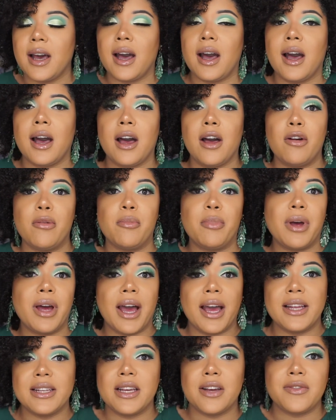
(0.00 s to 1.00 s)
But
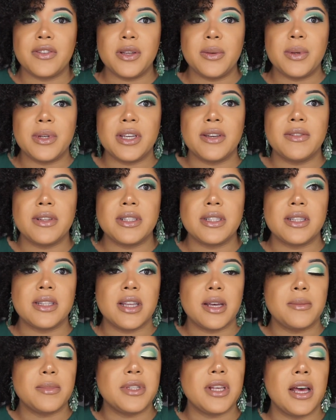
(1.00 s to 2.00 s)
I definitely would give this a
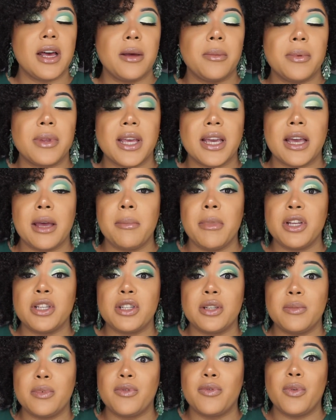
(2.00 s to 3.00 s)
thumbs up. Like I
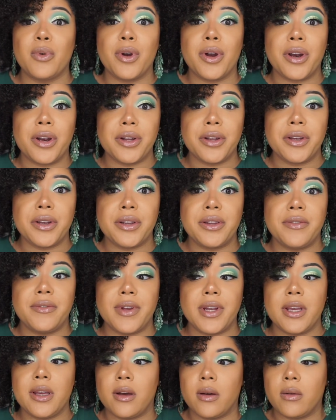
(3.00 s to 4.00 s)
mentioned before earlier in the
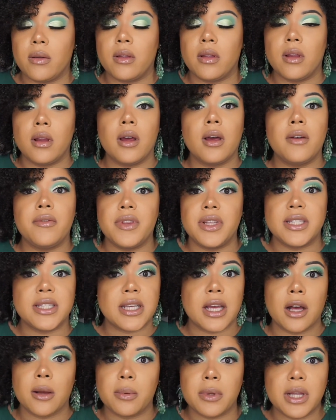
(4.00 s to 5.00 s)
video, love the
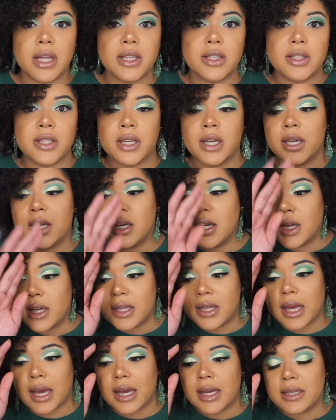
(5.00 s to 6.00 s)
scalp cleanser.
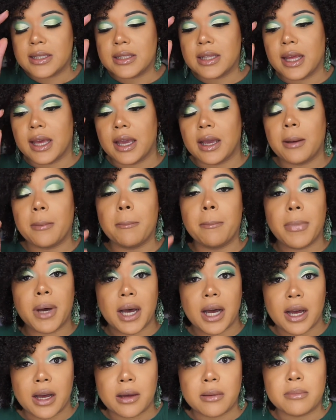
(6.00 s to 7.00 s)
That is like
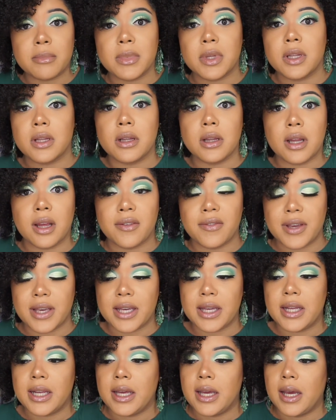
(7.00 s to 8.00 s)
bomb. Love
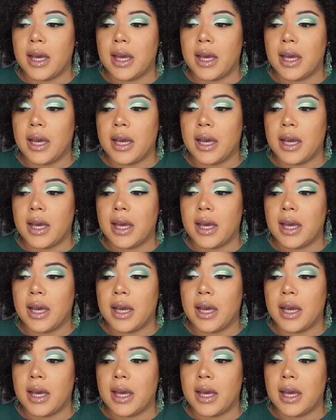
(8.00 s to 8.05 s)
it.